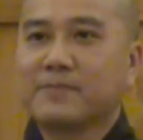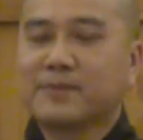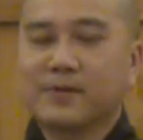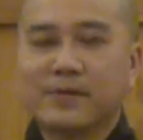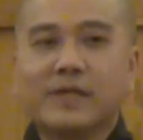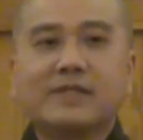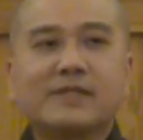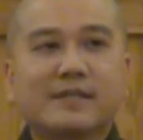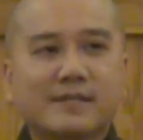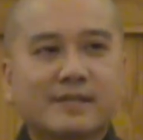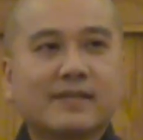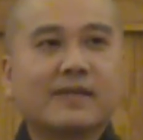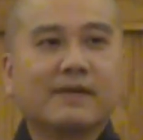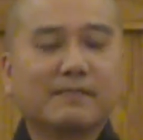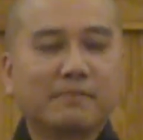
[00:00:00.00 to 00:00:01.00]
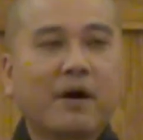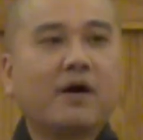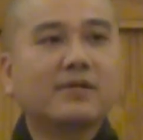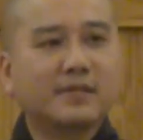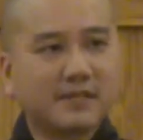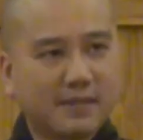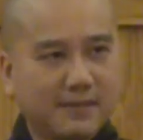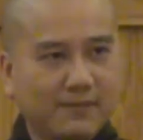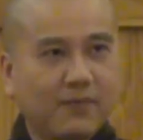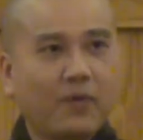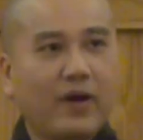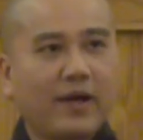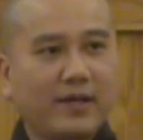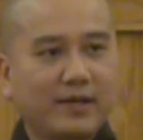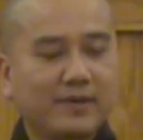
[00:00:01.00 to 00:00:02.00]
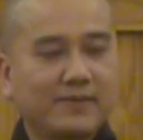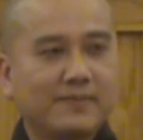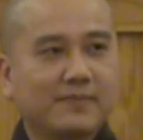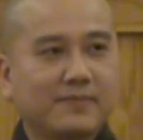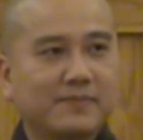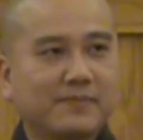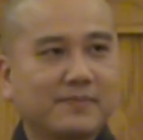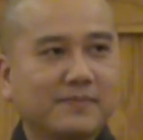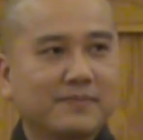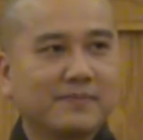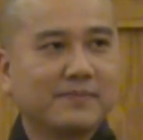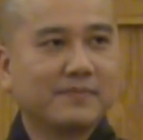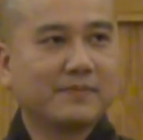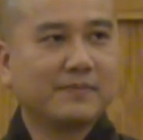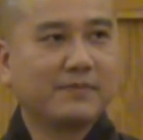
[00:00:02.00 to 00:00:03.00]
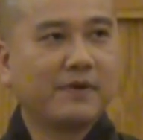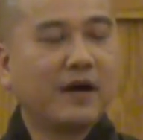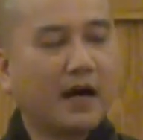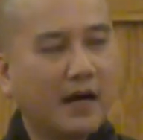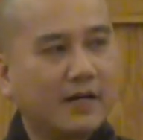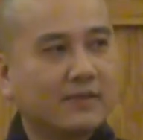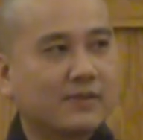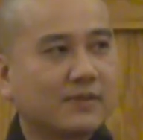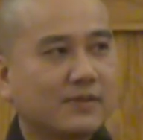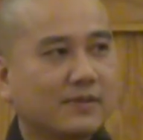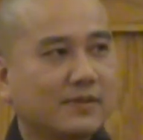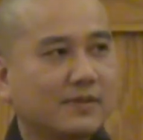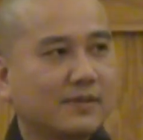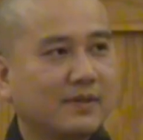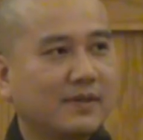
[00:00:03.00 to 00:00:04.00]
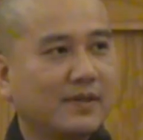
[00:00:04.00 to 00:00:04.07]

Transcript: So this is the positive way for us